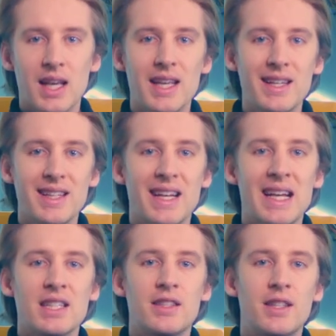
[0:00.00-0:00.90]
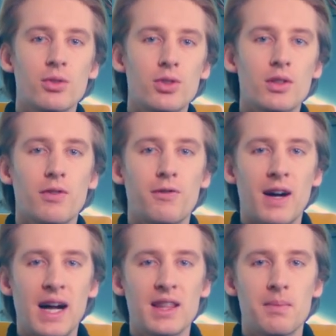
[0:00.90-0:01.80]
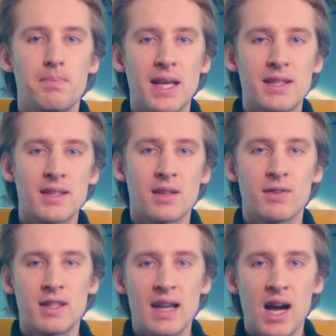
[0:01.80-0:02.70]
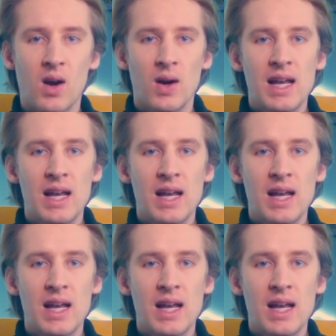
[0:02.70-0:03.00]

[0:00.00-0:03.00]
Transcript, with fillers: In it, Dilger defined the basis of a DAO